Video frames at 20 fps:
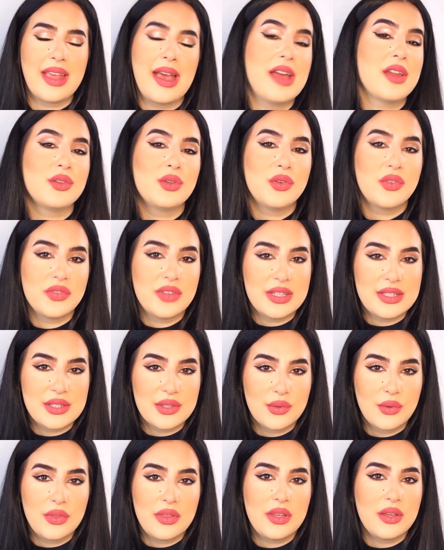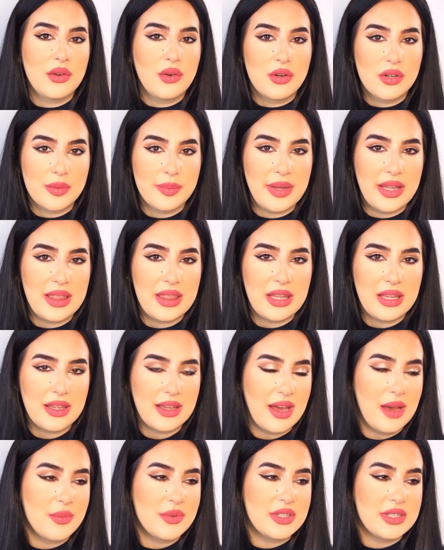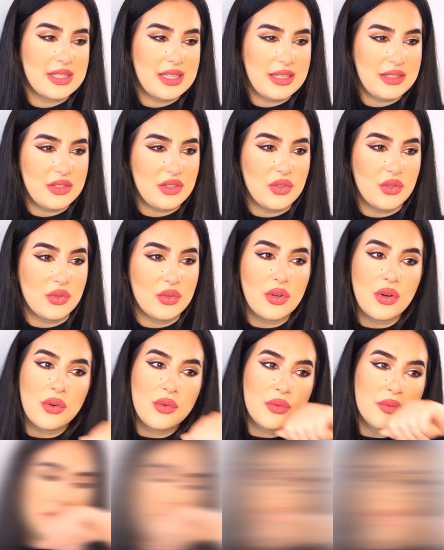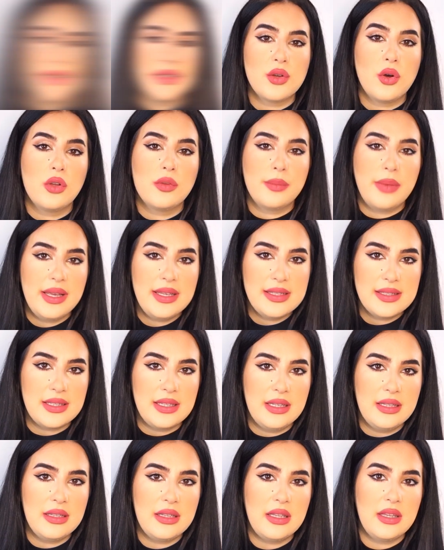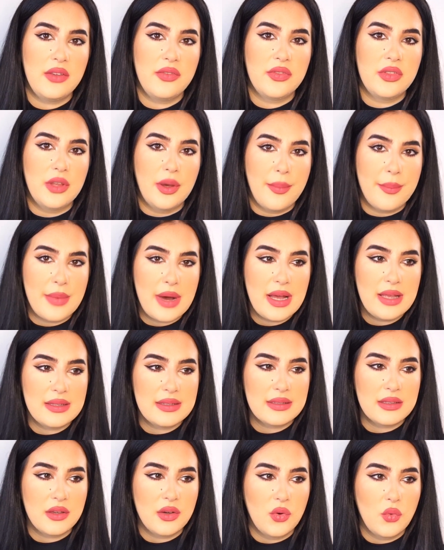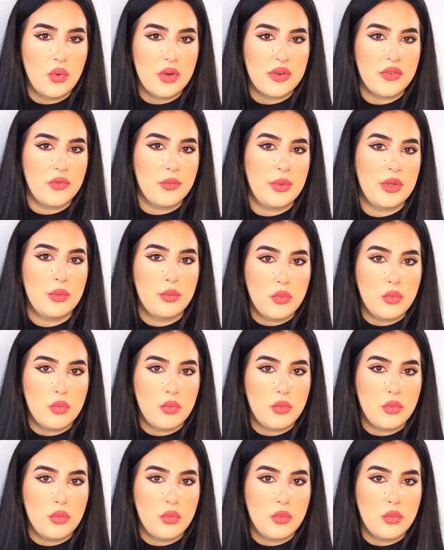I don't know if that's a good thing or a bad thing, I'm just letting you know. Guys, on my skin, if the mask would have been